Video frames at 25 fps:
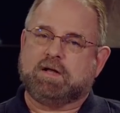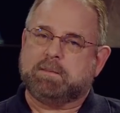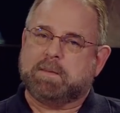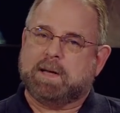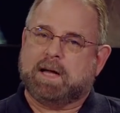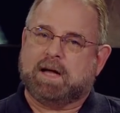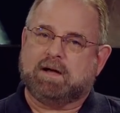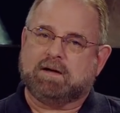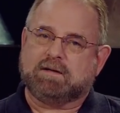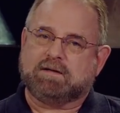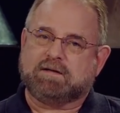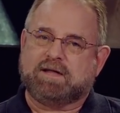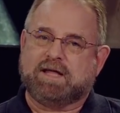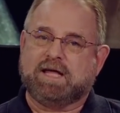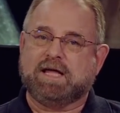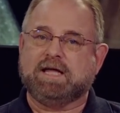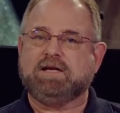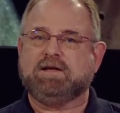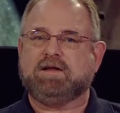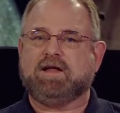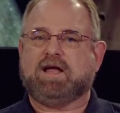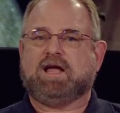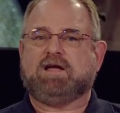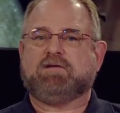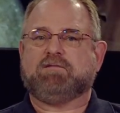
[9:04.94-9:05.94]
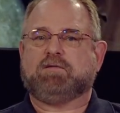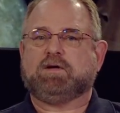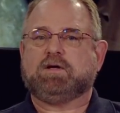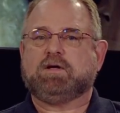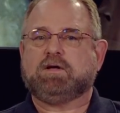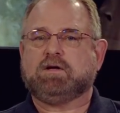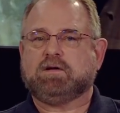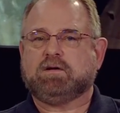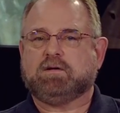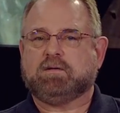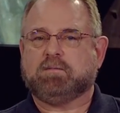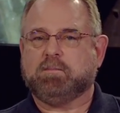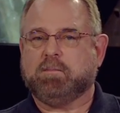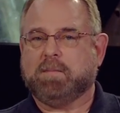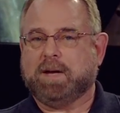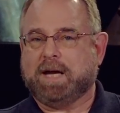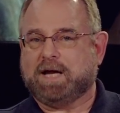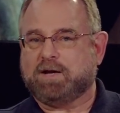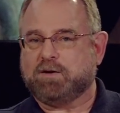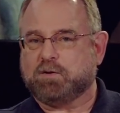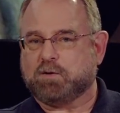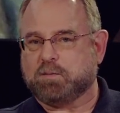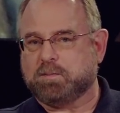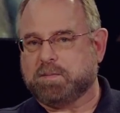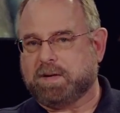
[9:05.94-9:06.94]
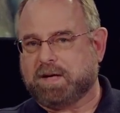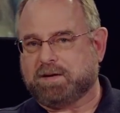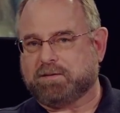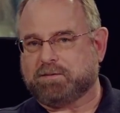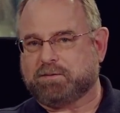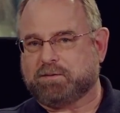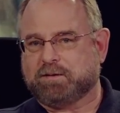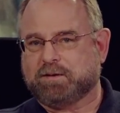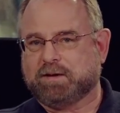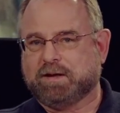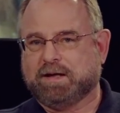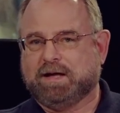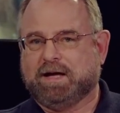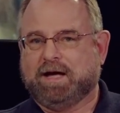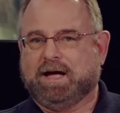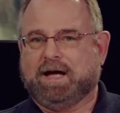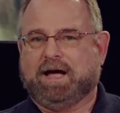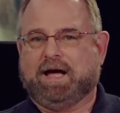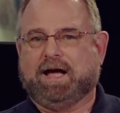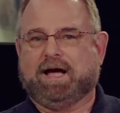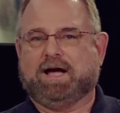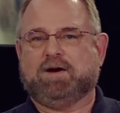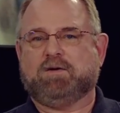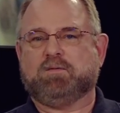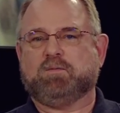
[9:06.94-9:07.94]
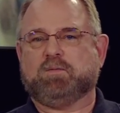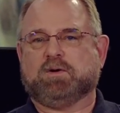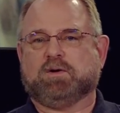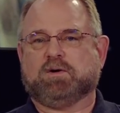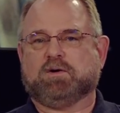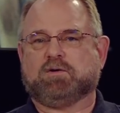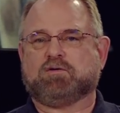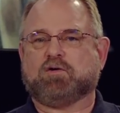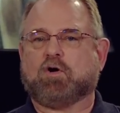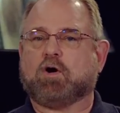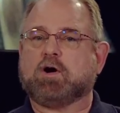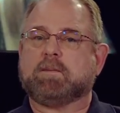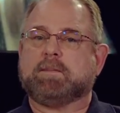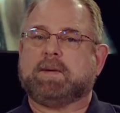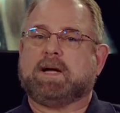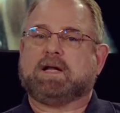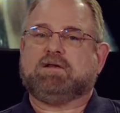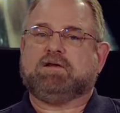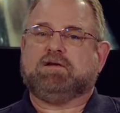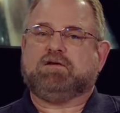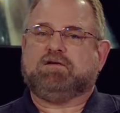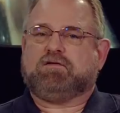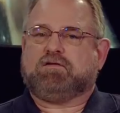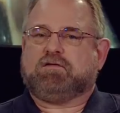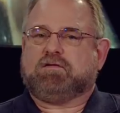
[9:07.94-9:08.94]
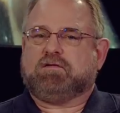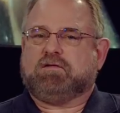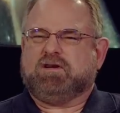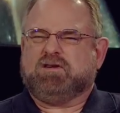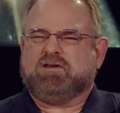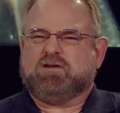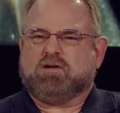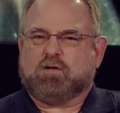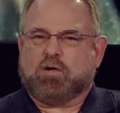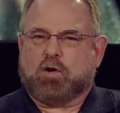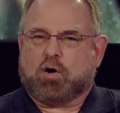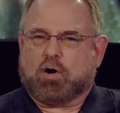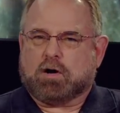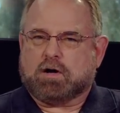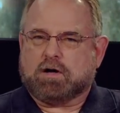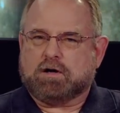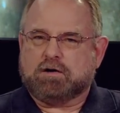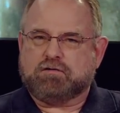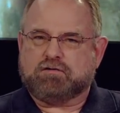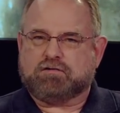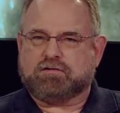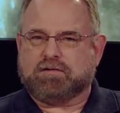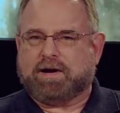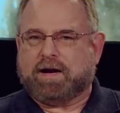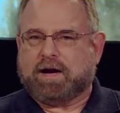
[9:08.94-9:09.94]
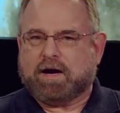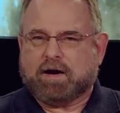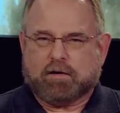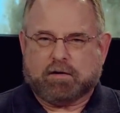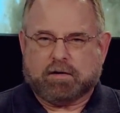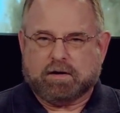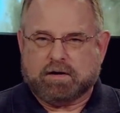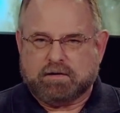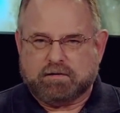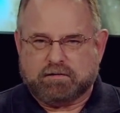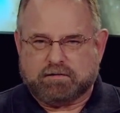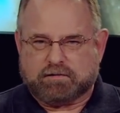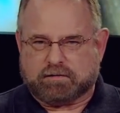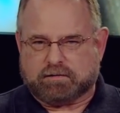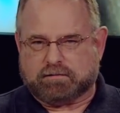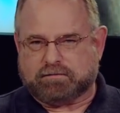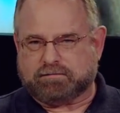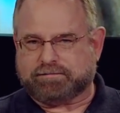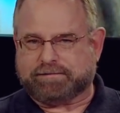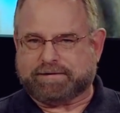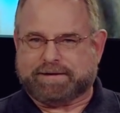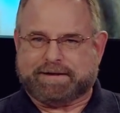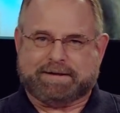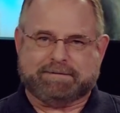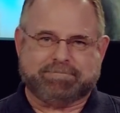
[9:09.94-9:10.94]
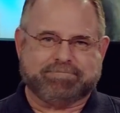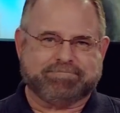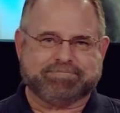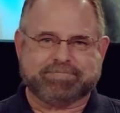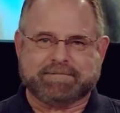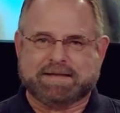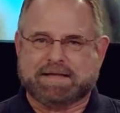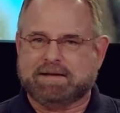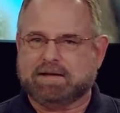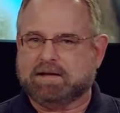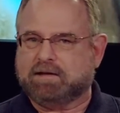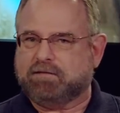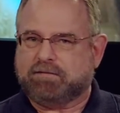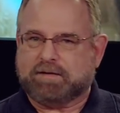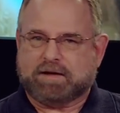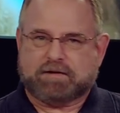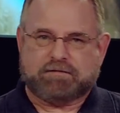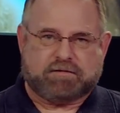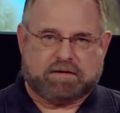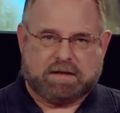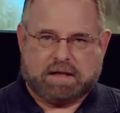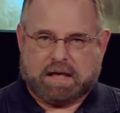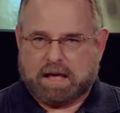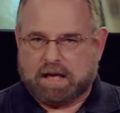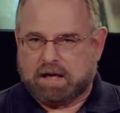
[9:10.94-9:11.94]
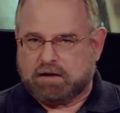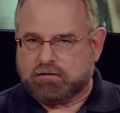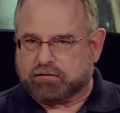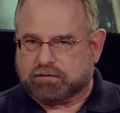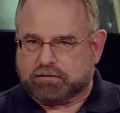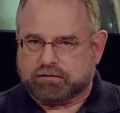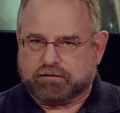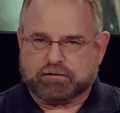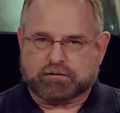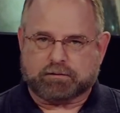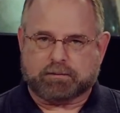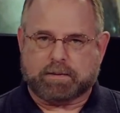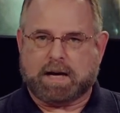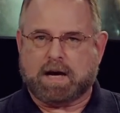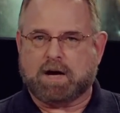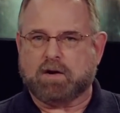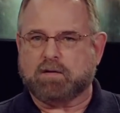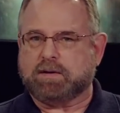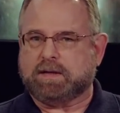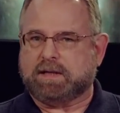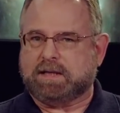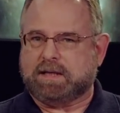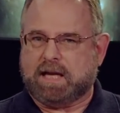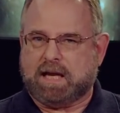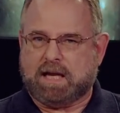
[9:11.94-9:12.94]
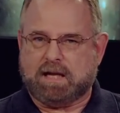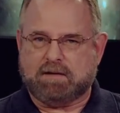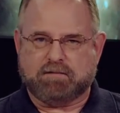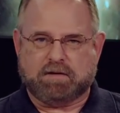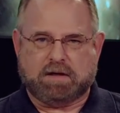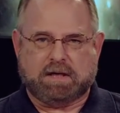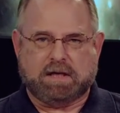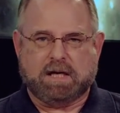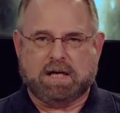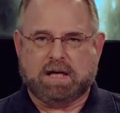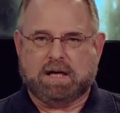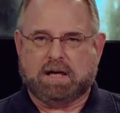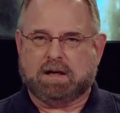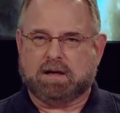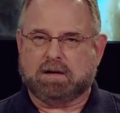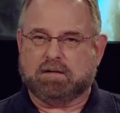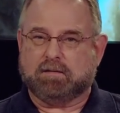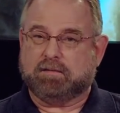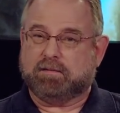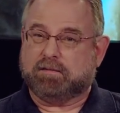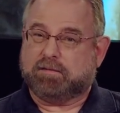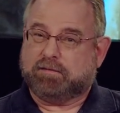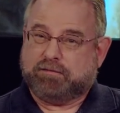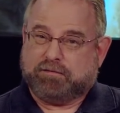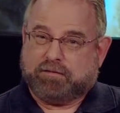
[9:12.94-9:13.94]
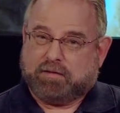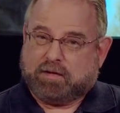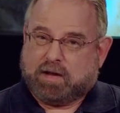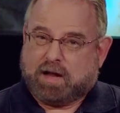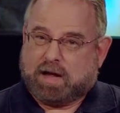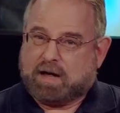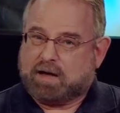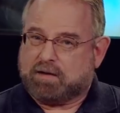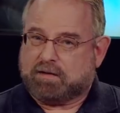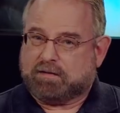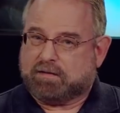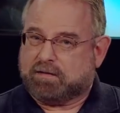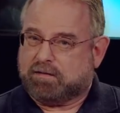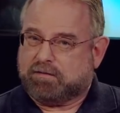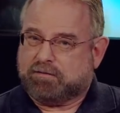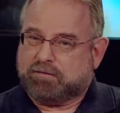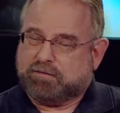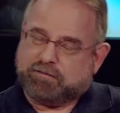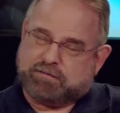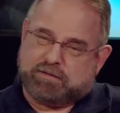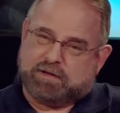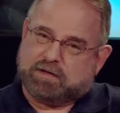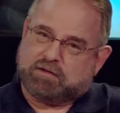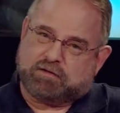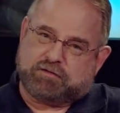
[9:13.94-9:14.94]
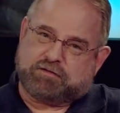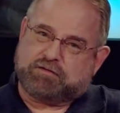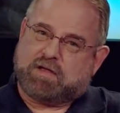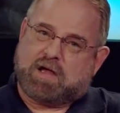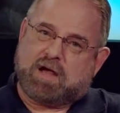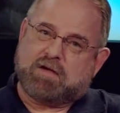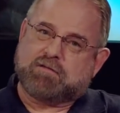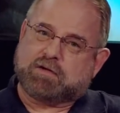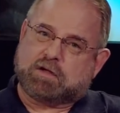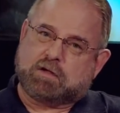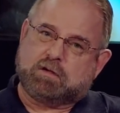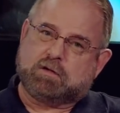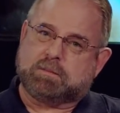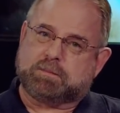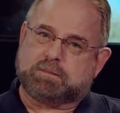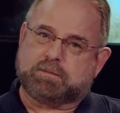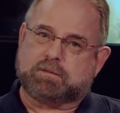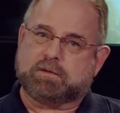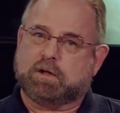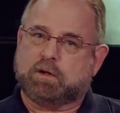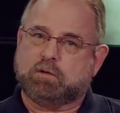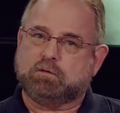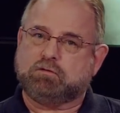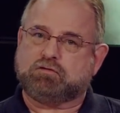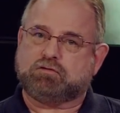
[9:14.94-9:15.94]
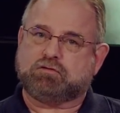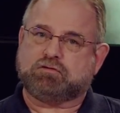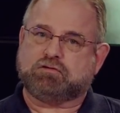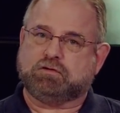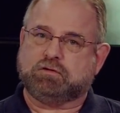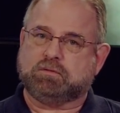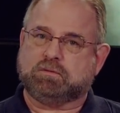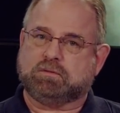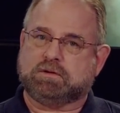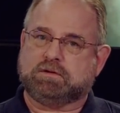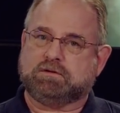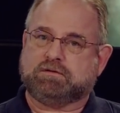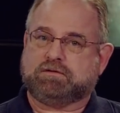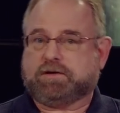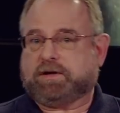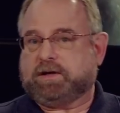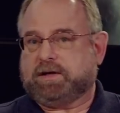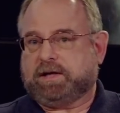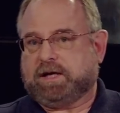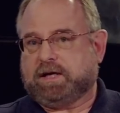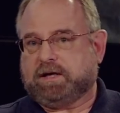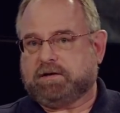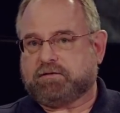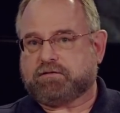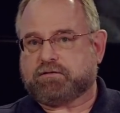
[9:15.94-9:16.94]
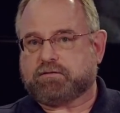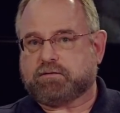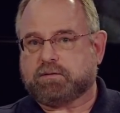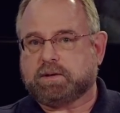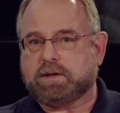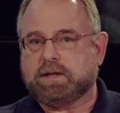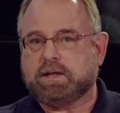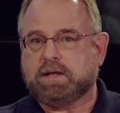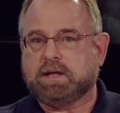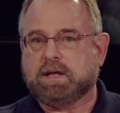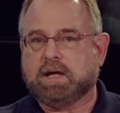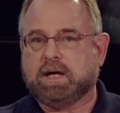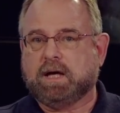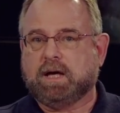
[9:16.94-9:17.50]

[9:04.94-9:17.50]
about King David, man or myth, and we're talking about this, these large areas of. Uh, investigation surrounding David, uh, the, philo the, philosophical approach to understanding history.